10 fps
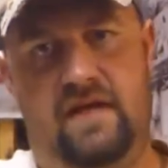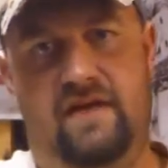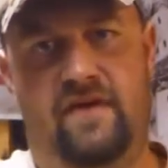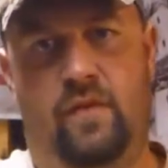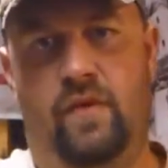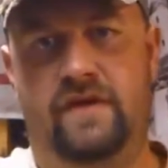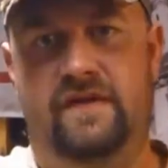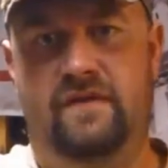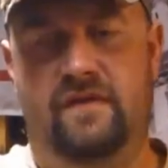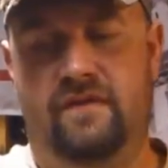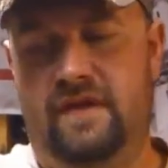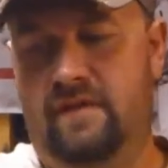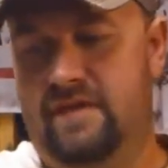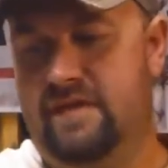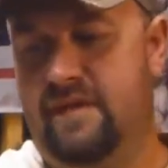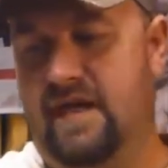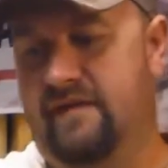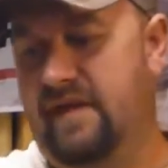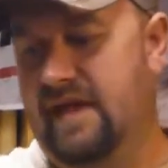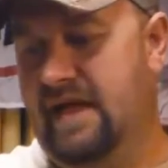Even a 123, which I'm going to
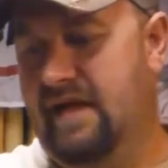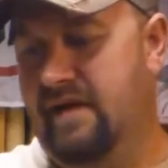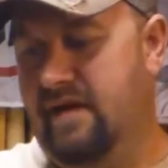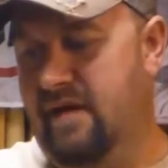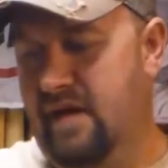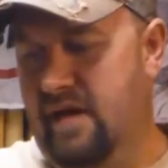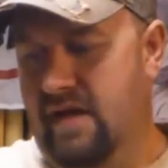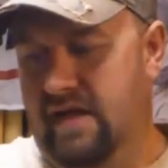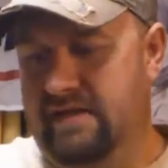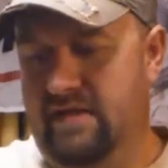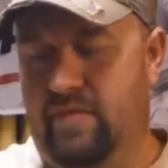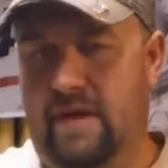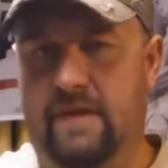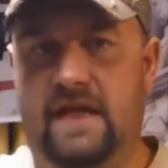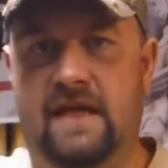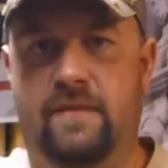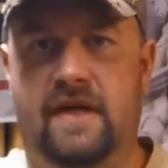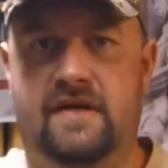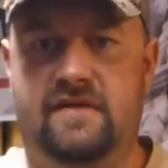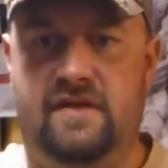have to get out of there. I'll still probably keep
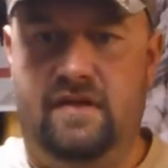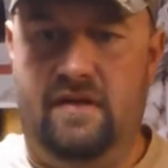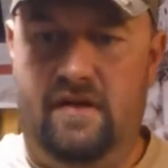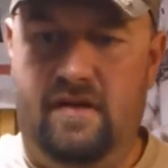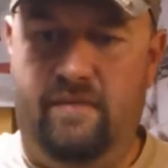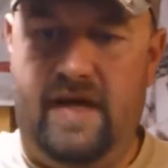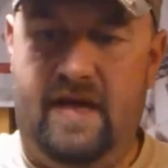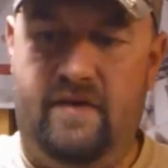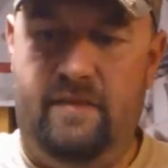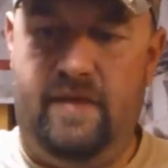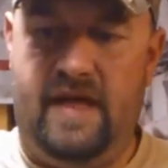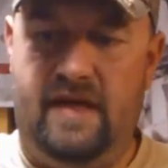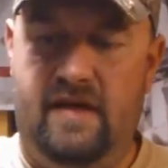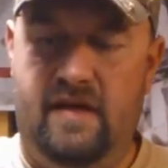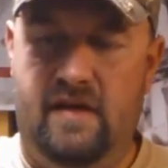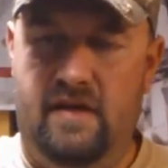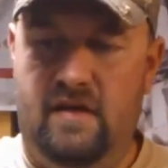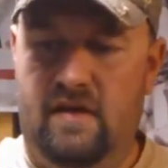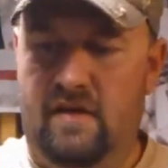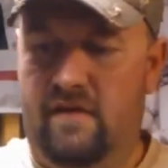an extra battery back
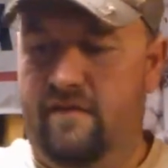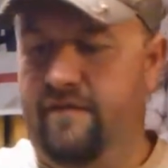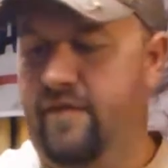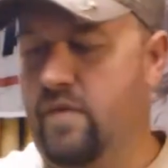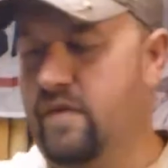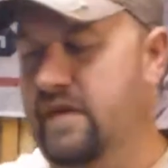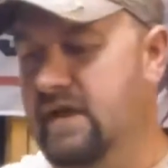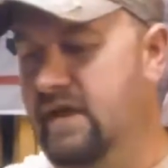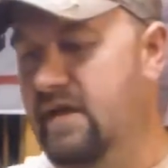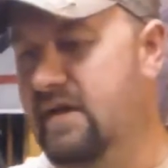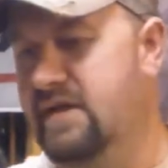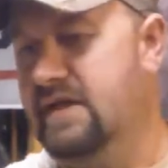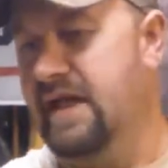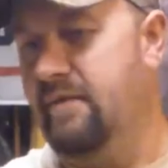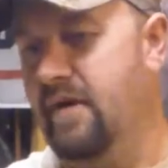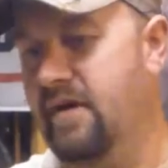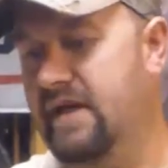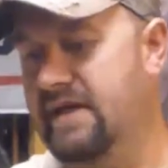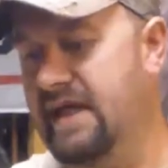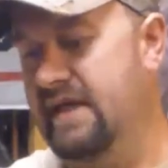for the sight mark.
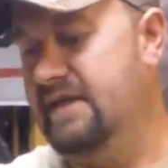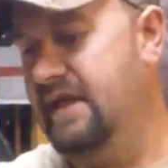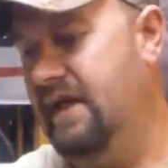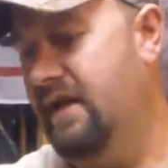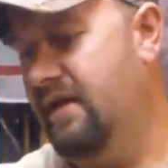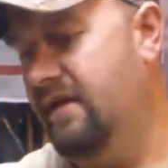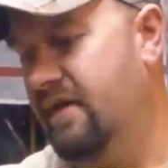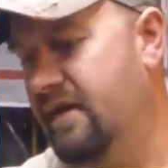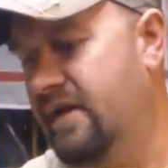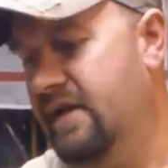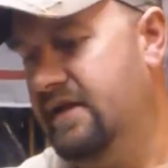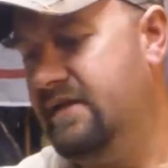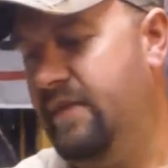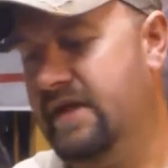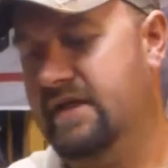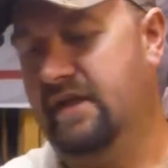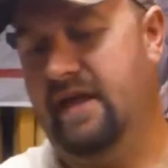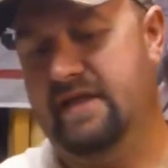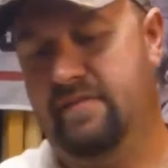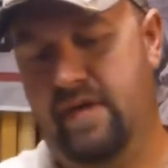It takes a
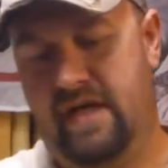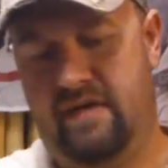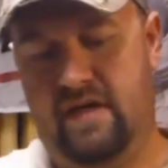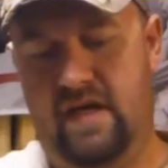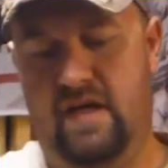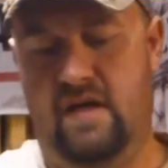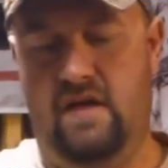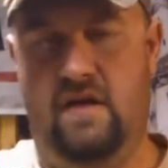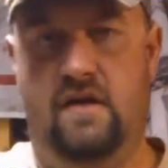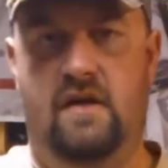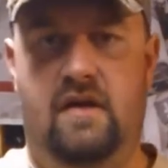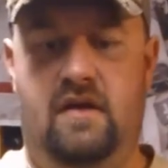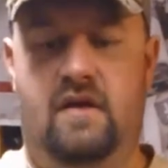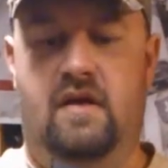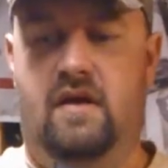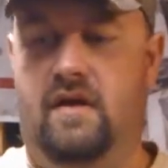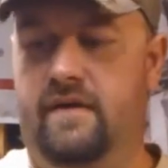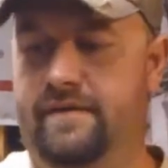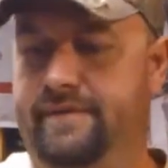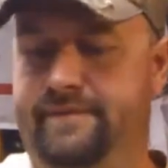specialized battery, and